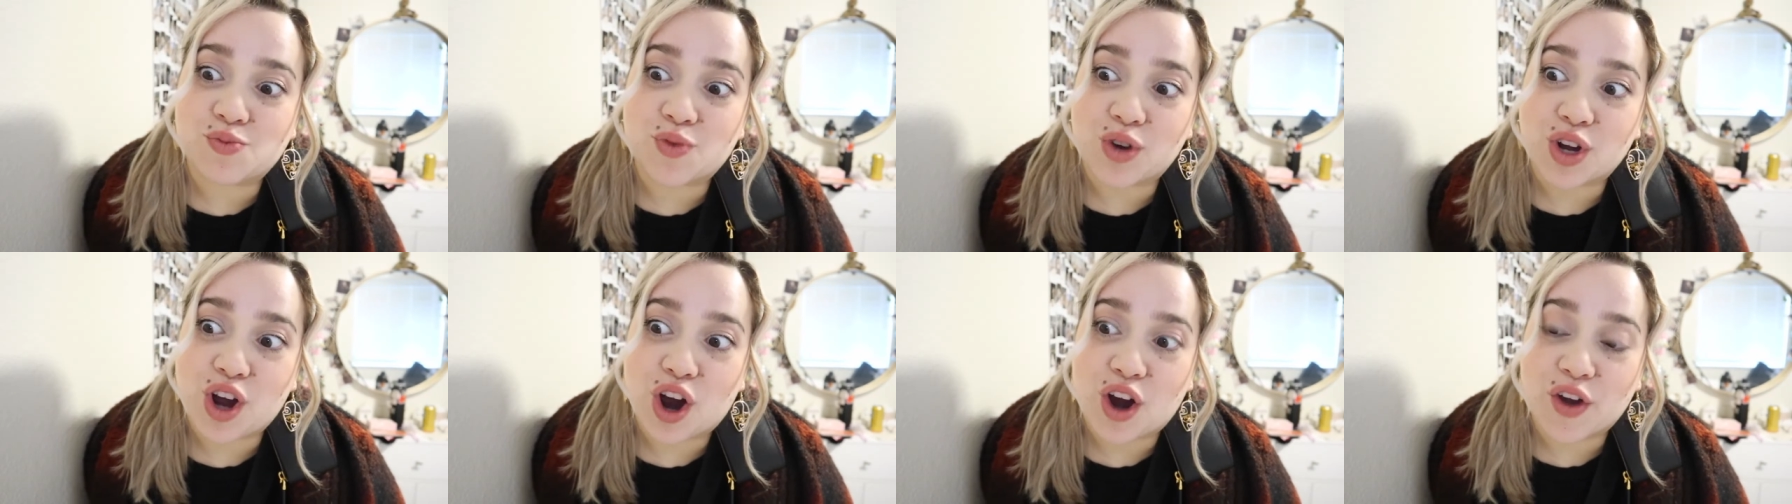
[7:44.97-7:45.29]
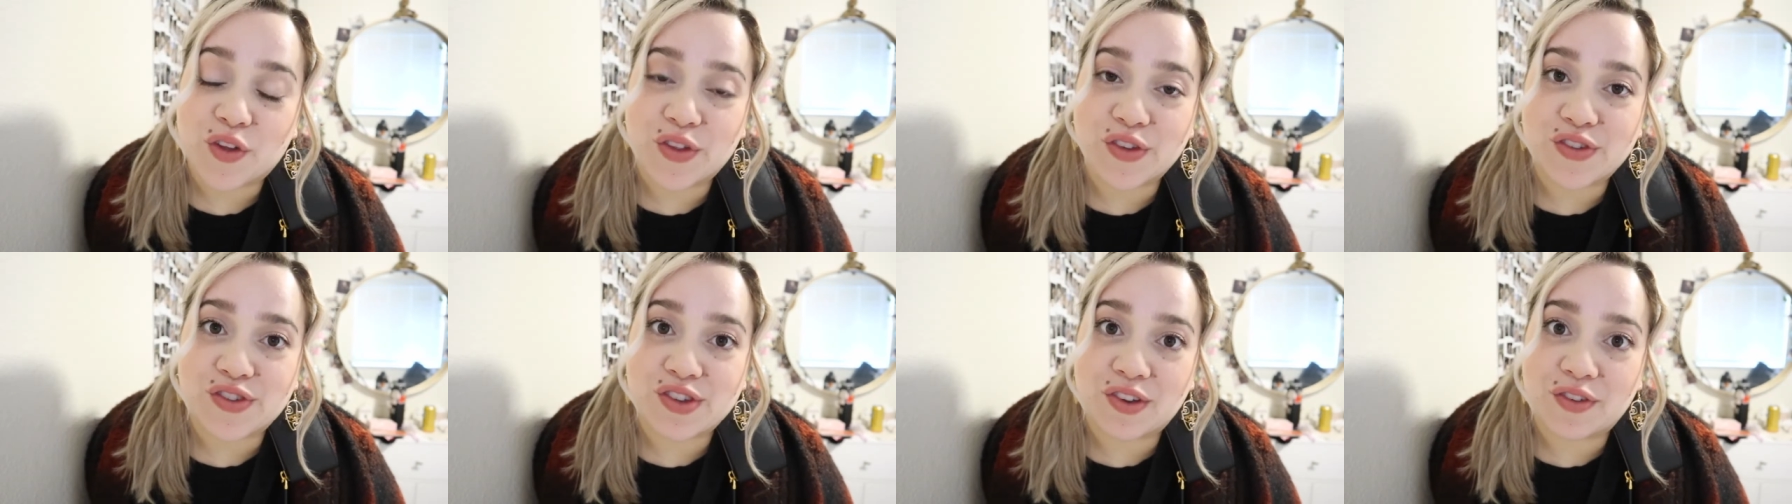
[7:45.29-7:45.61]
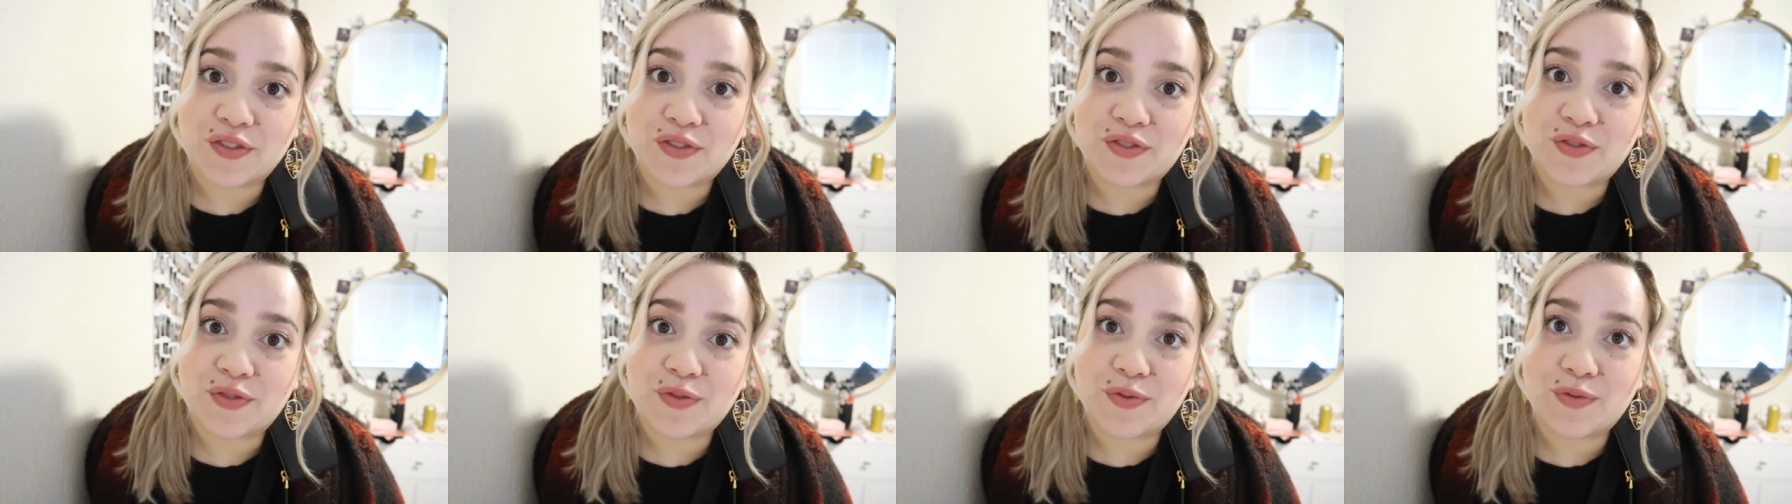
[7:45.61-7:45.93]
regardless
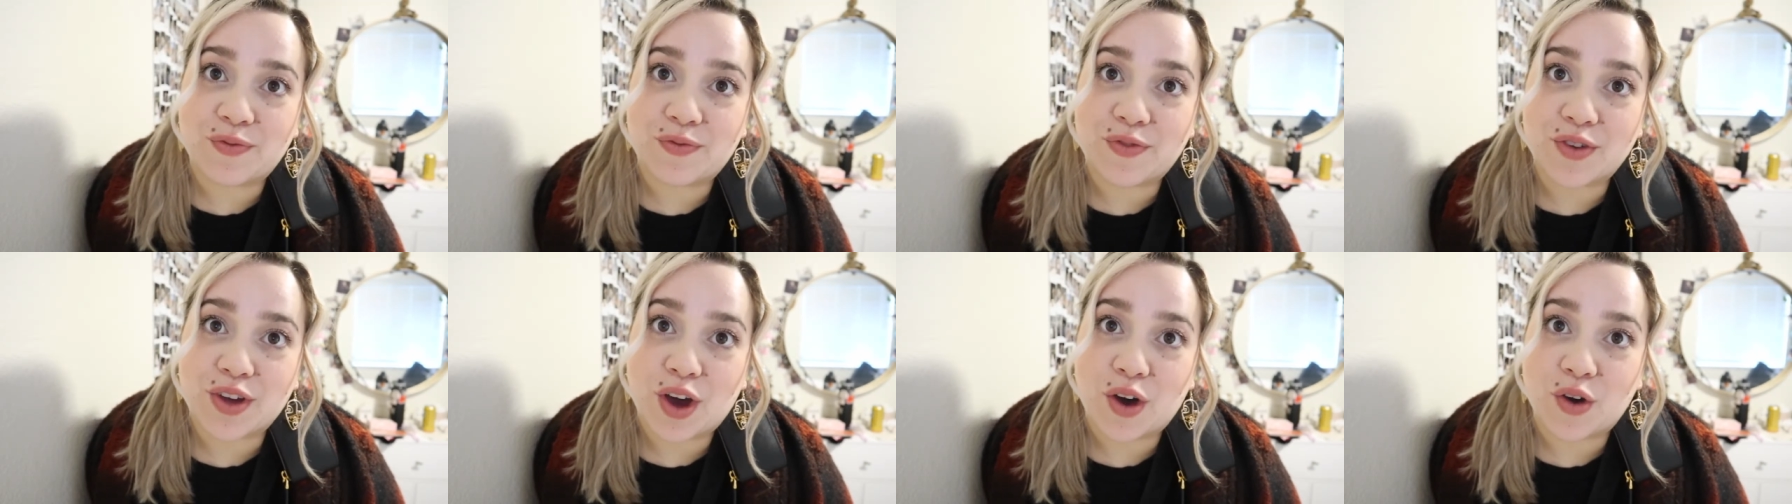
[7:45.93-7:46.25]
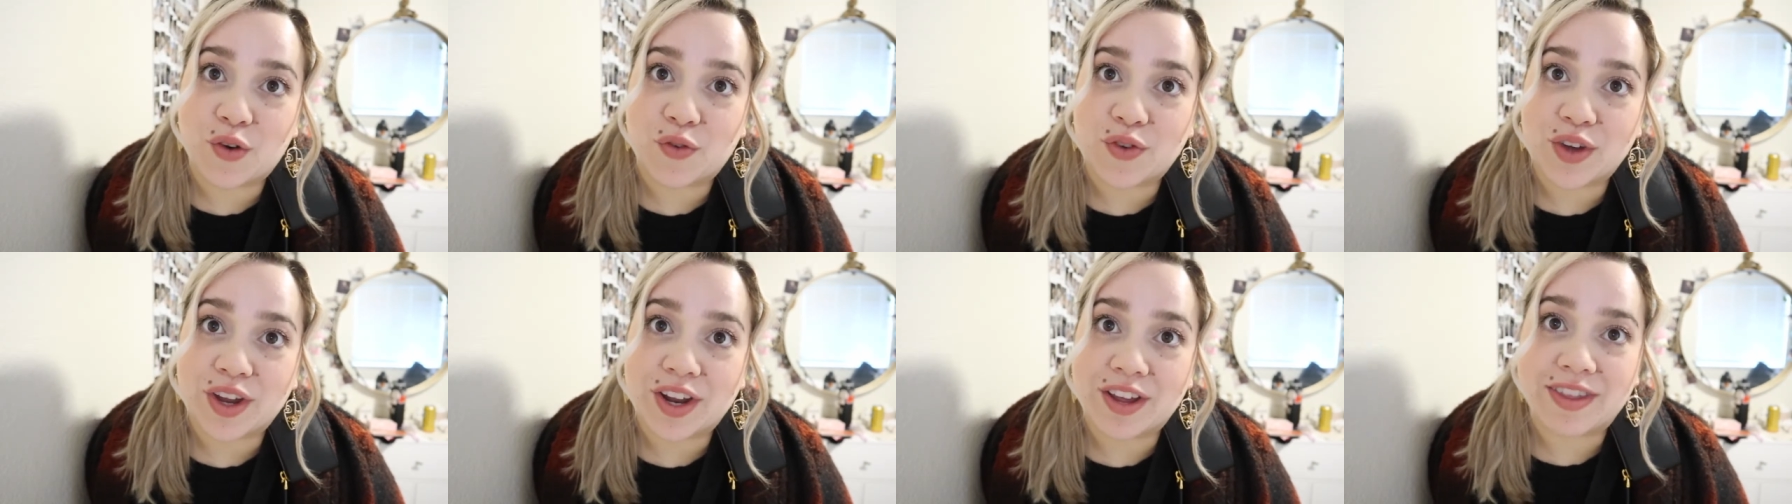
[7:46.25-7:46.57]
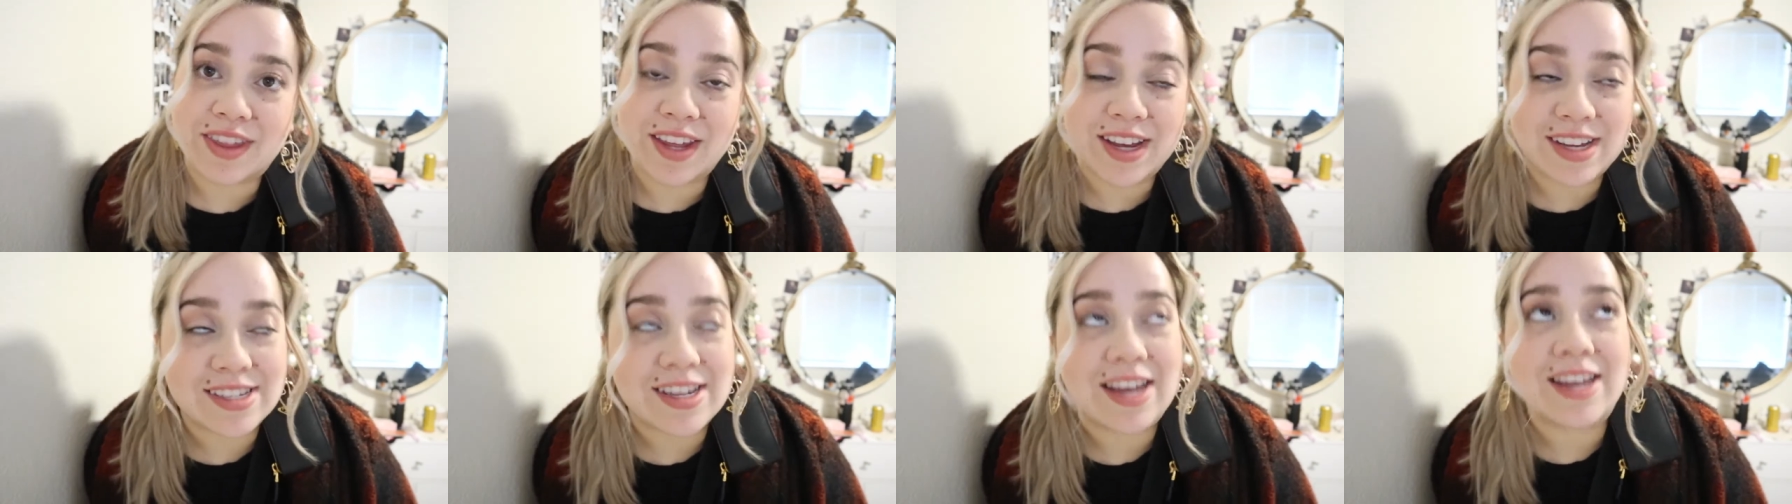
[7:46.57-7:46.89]
of COVID and
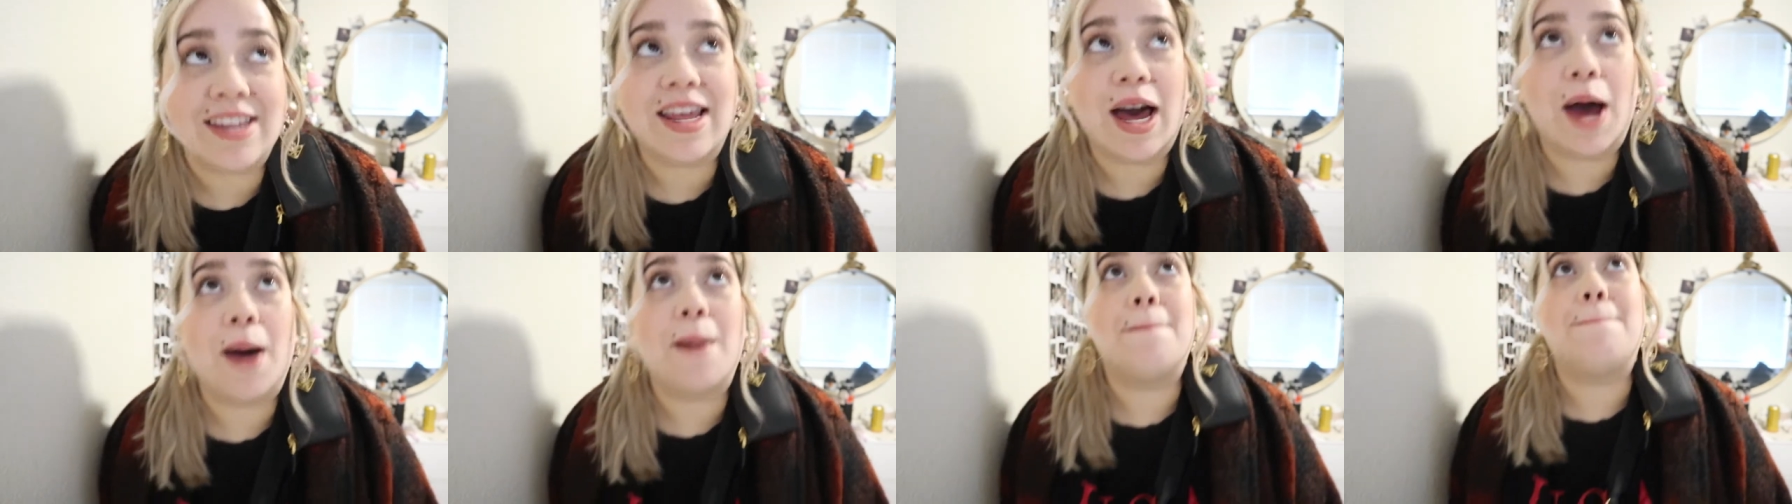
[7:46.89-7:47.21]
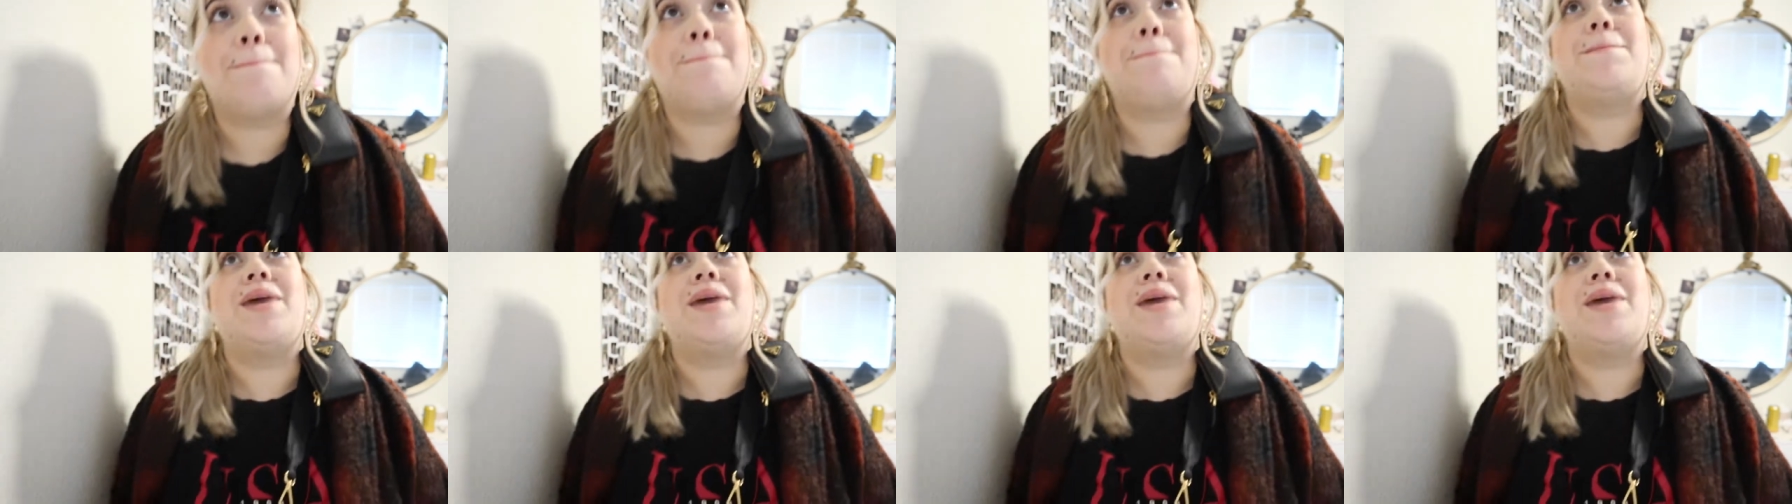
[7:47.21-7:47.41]
things like that.